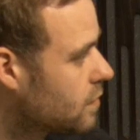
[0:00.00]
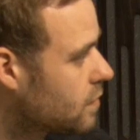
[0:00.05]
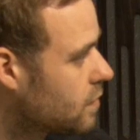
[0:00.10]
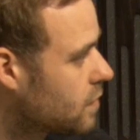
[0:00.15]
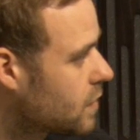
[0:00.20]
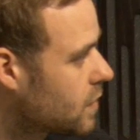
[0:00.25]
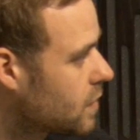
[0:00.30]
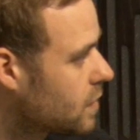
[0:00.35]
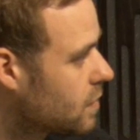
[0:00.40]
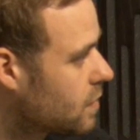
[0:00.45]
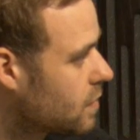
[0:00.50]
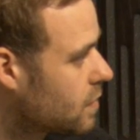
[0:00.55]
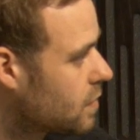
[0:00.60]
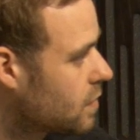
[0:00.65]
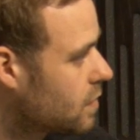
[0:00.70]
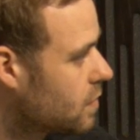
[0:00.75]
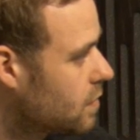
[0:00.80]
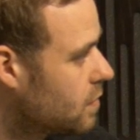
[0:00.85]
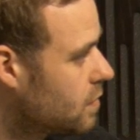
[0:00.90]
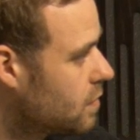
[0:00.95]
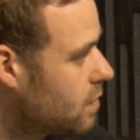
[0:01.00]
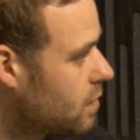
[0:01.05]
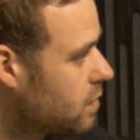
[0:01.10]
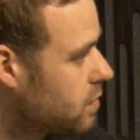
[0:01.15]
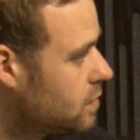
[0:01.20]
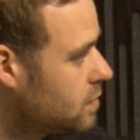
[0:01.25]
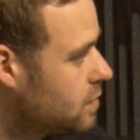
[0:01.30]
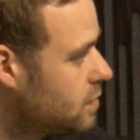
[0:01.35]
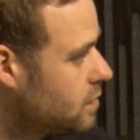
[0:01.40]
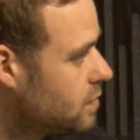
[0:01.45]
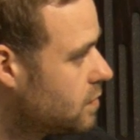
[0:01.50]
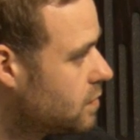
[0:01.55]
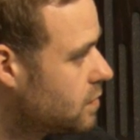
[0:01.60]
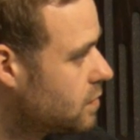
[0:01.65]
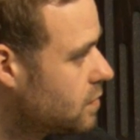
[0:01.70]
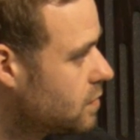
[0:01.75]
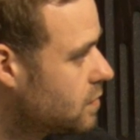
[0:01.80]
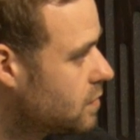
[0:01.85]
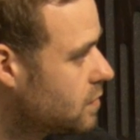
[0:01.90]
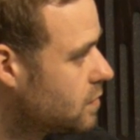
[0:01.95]

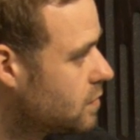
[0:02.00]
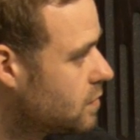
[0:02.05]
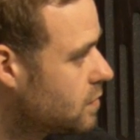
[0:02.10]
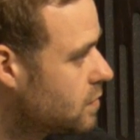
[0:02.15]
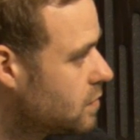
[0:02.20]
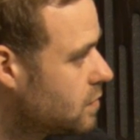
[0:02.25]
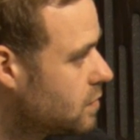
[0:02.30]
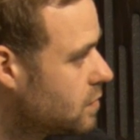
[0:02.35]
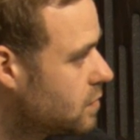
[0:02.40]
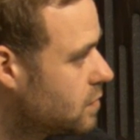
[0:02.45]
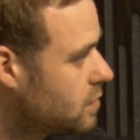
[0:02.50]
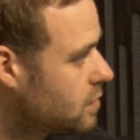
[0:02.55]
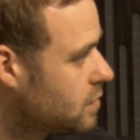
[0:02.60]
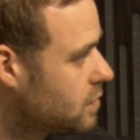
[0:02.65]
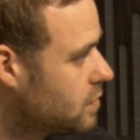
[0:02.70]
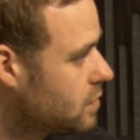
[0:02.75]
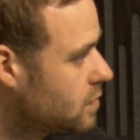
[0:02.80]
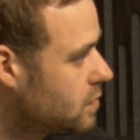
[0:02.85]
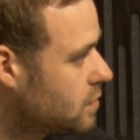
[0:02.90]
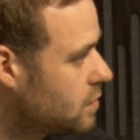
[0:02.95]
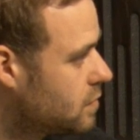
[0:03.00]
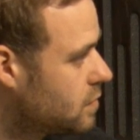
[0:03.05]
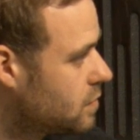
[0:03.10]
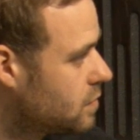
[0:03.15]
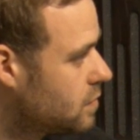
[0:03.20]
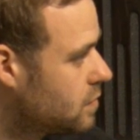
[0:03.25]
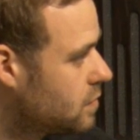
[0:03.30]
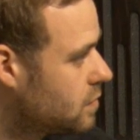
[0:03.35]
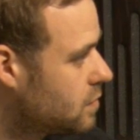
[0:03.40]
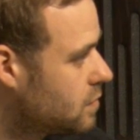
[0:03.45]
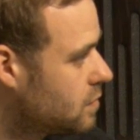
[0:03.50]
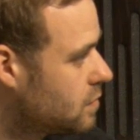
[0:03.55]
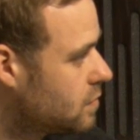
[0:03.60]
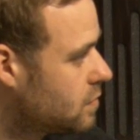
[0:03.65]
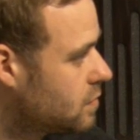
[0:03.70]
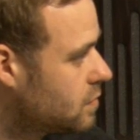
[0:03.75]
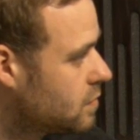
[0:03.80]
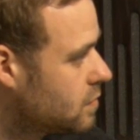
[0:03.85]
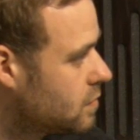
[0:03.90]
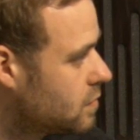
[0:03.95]

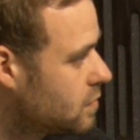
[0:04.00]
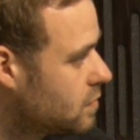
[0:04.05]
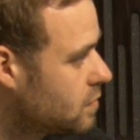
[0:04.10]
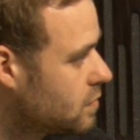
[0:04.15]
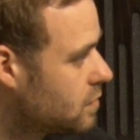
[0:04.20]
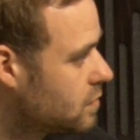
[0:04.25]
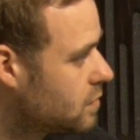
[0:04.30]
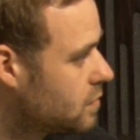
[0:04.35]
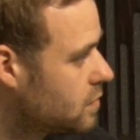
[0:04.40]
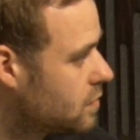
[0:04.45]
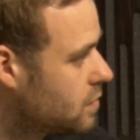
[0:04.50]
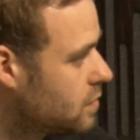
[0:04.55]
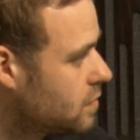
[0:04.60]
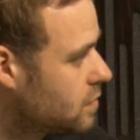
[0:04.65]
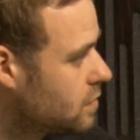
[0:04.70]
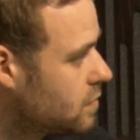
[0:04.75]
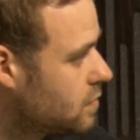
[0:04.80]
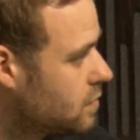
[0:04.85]
(silent)